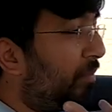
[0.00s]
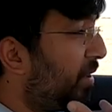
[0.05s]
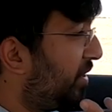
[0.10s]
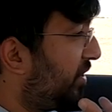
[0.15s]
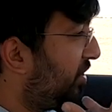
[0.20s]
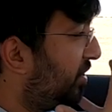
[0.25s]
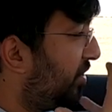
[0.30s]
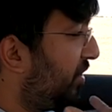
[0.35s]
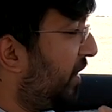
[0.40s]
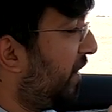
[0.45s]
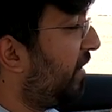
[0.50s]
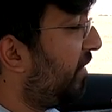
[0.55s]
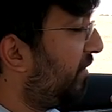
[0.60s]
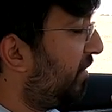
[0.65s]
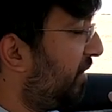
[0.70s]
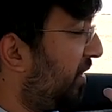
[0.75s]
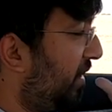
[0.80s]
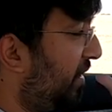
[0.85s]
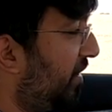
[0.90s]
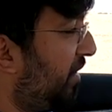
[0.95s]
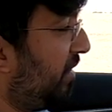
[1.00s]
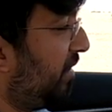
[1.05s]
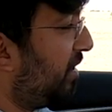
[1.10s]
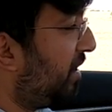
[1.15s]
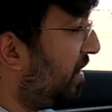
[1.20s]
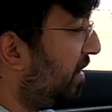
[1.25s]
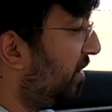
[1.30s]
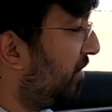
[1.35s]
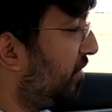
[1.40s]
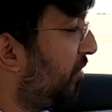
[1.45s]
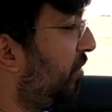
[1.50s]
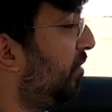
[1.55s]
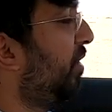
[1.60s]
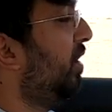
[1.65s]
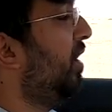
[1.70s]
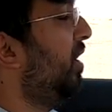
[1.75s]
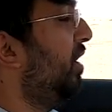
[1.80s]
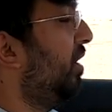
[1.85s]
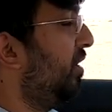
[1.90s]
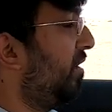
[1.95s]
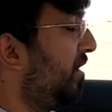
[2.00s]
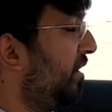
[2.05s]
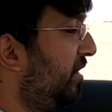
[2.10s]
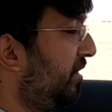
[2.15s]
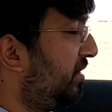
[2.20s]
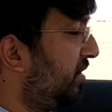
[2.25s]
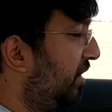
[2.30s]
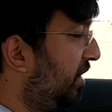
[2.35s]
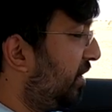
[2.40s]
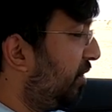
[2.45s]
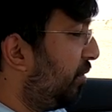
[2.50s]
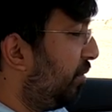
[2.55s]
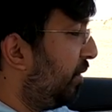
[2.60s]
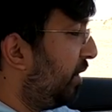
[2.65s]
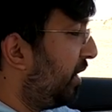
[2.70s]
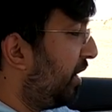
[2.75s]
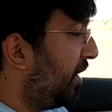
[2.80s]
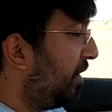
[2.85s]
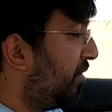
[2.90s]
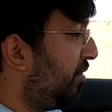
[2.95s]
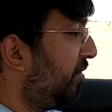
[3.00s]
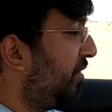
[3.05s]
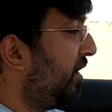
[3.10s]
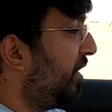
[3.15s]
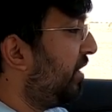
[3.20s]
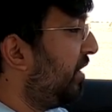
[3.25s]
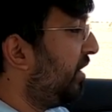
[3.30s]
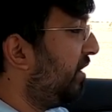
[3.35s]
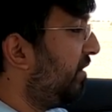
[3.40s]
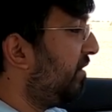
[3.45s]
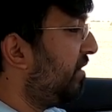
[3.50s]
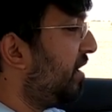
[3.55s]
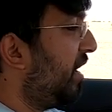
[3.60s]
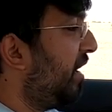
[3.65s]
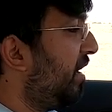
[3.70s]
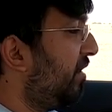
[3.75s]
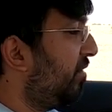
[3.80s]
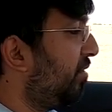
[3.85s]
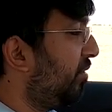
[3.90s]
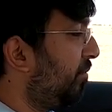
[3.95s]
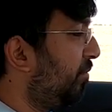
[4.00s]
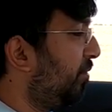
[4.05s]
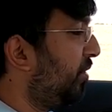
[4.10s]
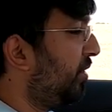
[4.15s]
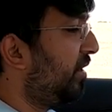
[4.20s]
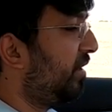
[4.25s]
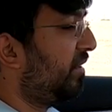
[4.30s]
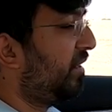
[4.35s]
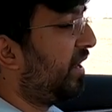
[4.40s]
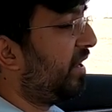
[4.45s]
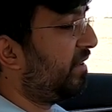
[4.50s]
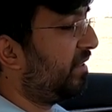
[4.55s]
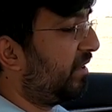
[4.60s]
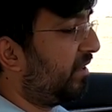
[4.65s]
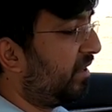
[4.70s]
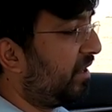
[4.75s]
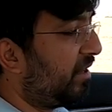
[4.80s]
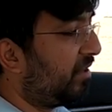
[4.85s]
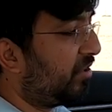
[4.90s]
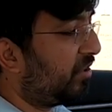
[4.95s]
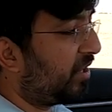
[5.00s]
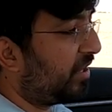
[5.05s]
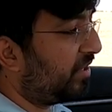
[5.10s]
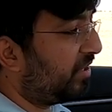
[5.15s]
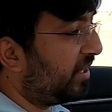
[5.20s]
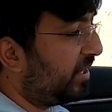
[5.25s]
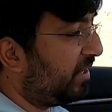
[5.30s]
much things in there. So traditionally you will get to see these dials on both the sides, and then you can